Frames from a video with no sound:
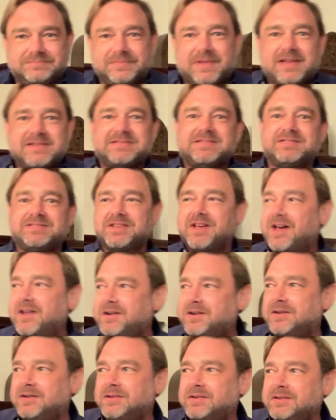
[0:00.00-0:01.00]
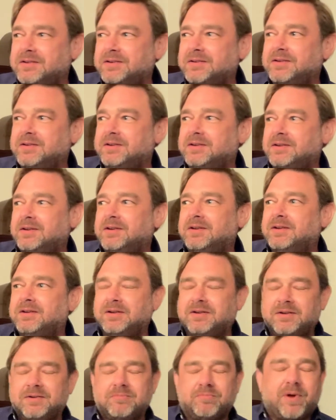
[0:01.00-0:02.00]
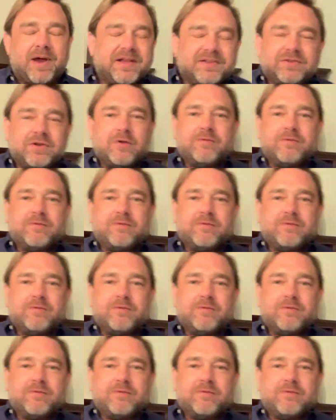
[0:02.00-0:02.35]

And that's the Son breaks